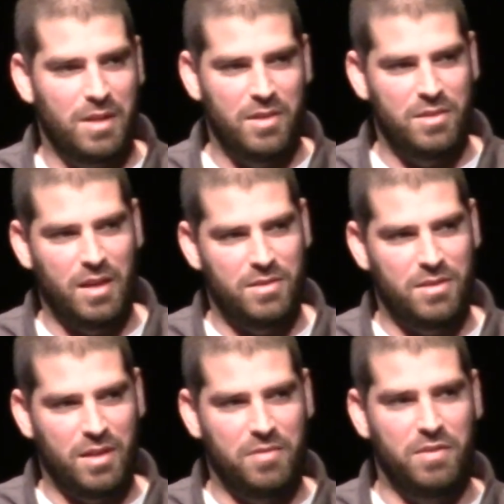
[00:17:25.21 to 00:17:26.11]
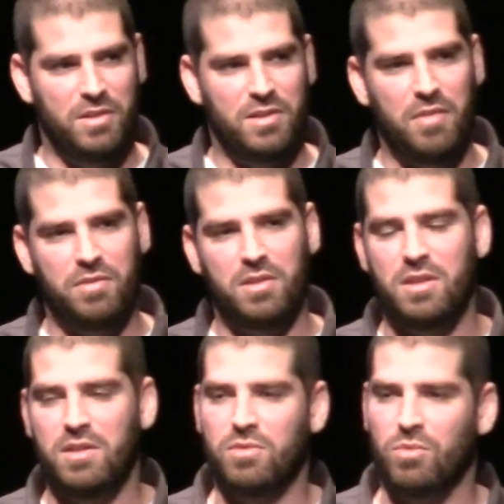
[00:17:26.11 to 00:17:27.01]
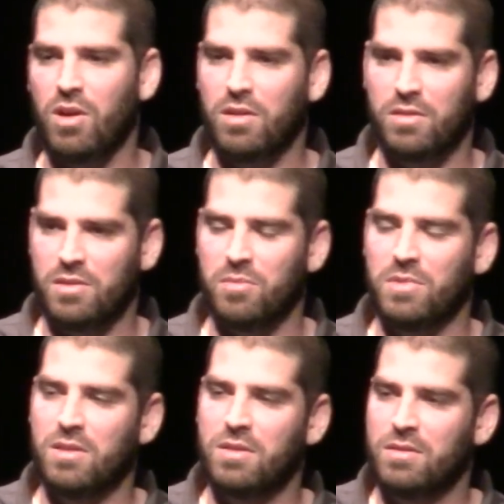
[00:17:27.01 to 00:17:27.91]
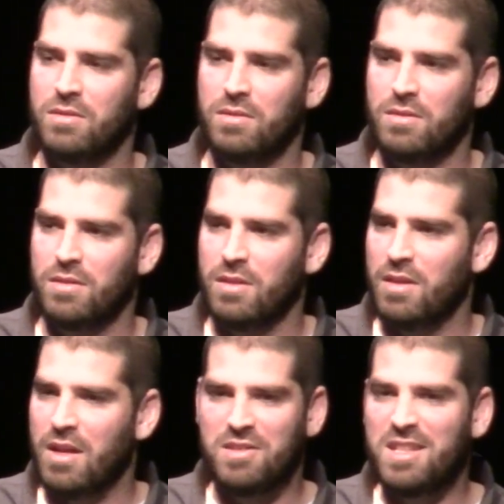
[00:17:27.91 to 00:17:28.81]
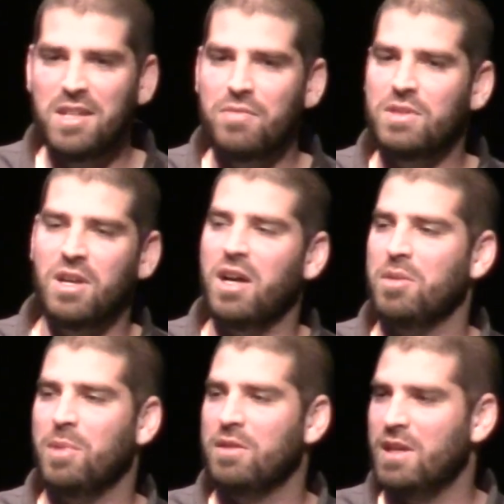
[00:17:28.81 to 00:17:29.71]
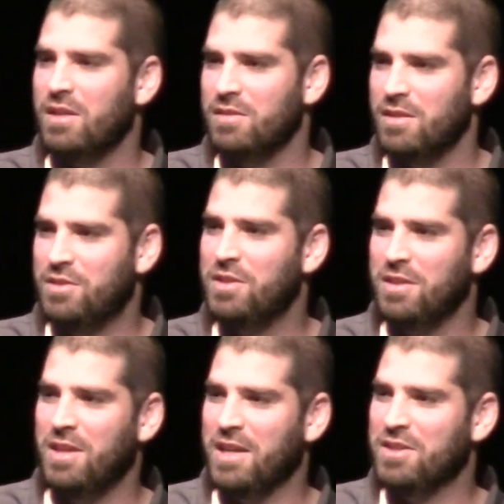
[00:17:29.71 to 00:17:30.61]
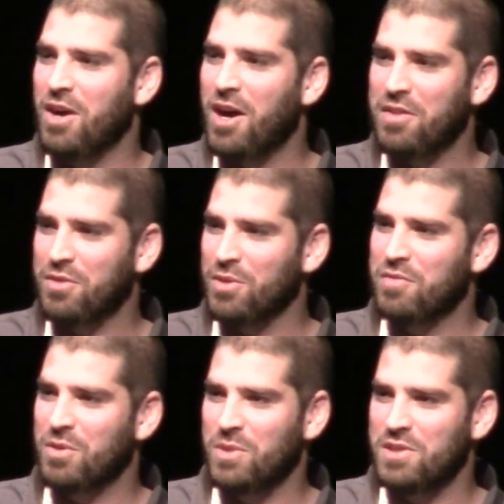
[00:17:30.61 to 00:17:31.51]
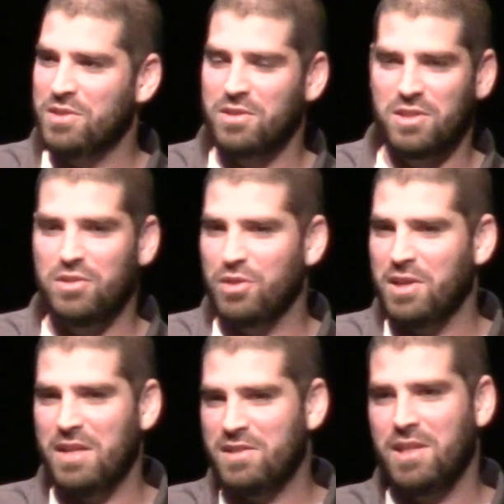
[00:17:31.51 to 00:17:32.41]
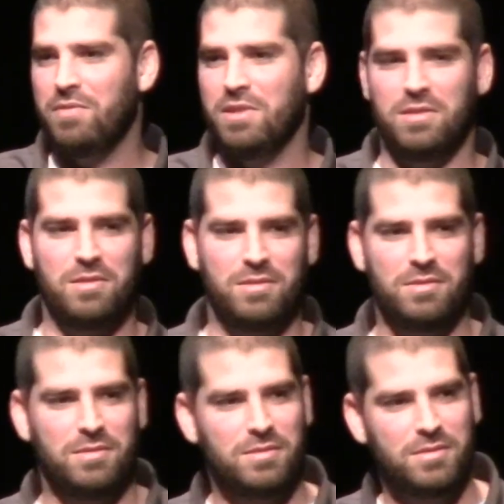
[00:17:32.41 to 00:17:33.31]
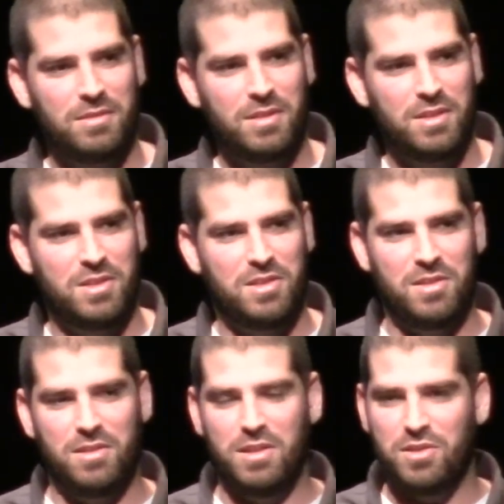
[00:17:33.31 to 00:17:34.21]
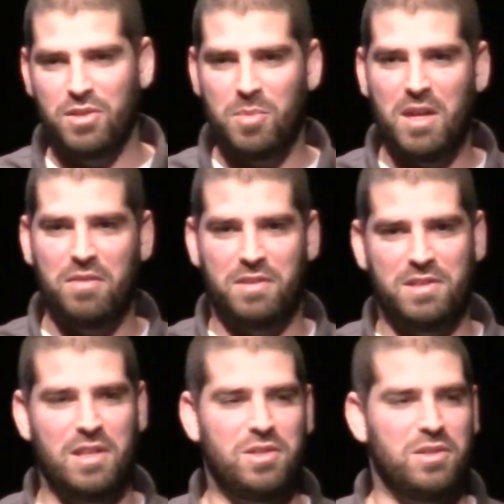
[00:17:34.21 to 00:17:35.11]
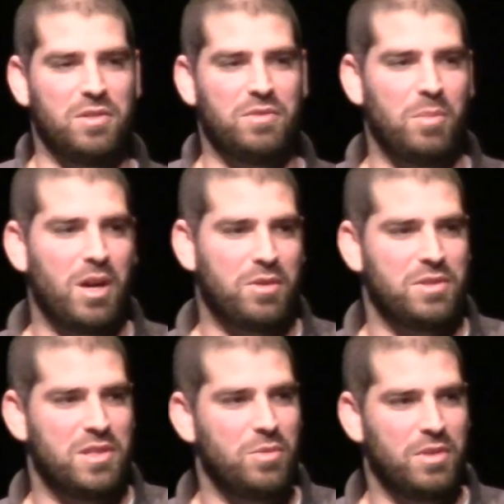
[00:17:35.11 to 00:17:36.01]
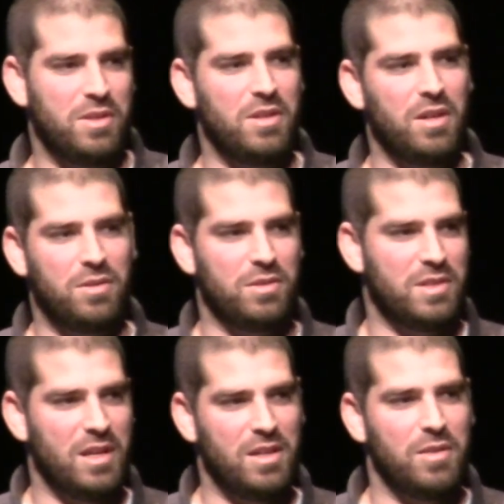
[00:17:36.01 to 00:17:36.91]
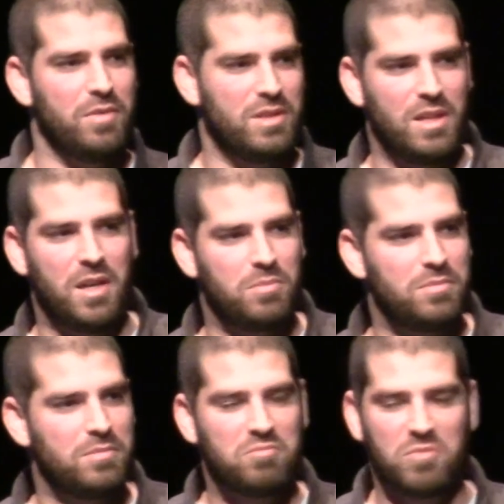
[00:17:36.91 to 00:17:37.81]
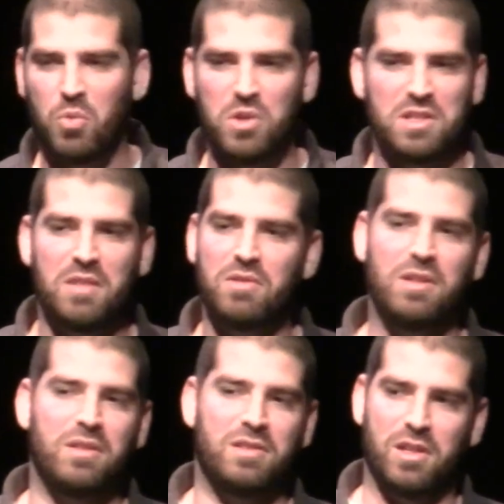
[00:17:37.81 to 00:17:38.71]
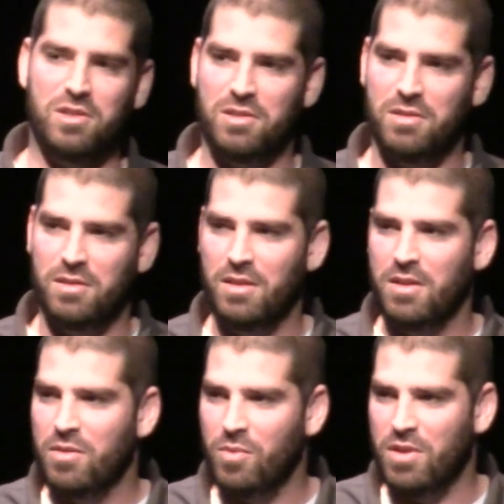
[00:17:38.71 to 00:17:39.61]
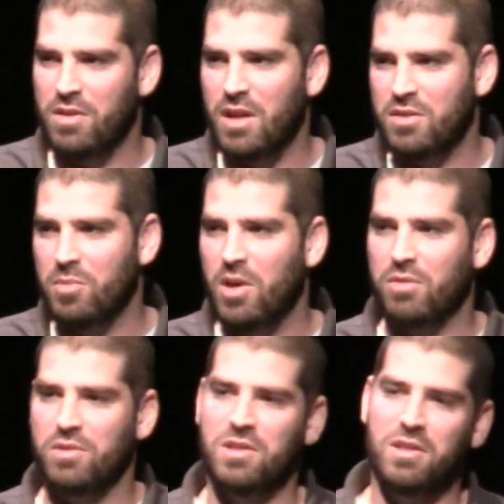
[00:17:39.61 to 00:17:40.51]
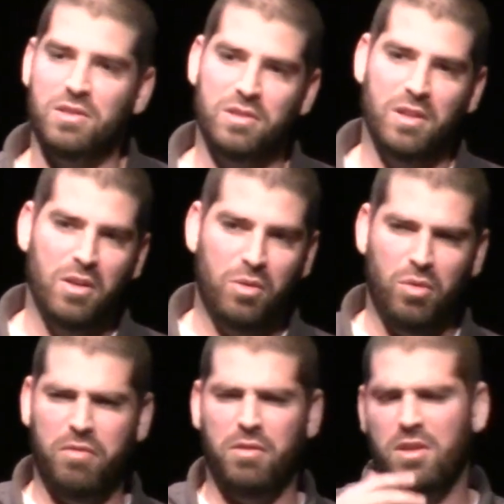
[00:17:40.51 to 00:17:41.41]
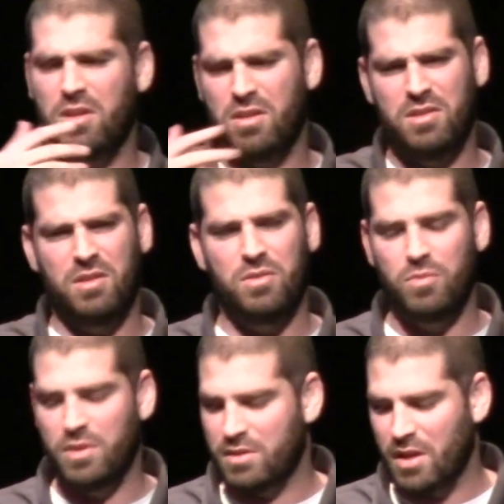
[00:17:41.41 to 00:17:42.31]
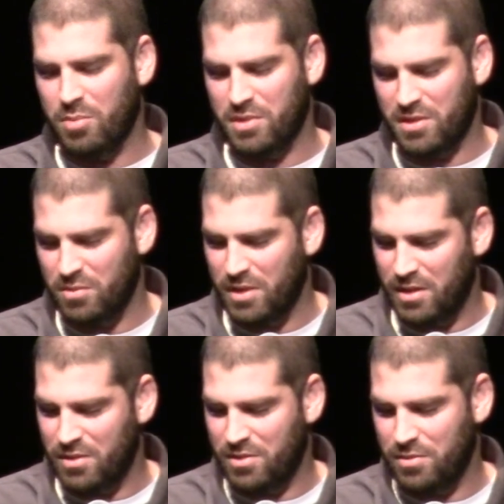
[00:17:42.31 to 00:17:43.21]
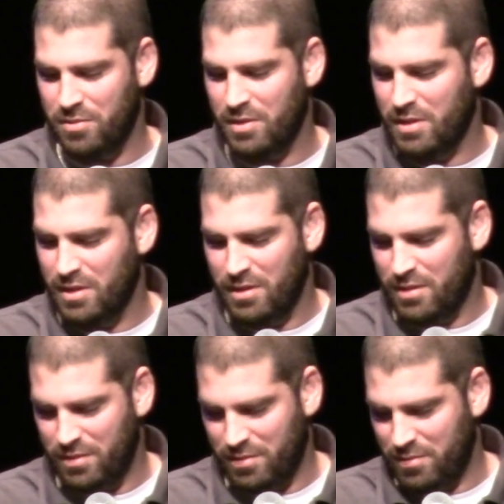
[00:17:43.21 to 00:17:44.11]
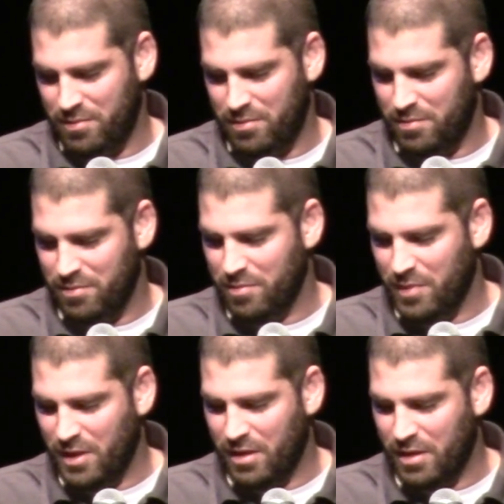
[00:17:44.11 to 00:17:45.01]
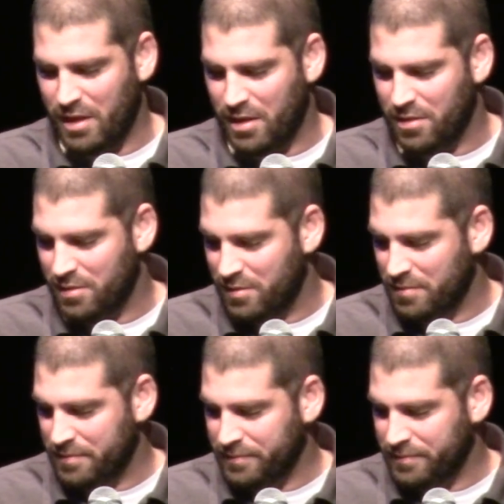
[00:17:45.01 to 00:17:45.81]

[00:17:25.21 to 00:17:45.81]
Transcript: as like philosophically it's wrong or something. It didn't even talk about that. Like the author of the research, he took it as given. These are the manifestations of democracy within the understanding of Islam. It wasn't even a discussion whether or not democracy is kufr and all these other weird topics that we get into. Allah guide us.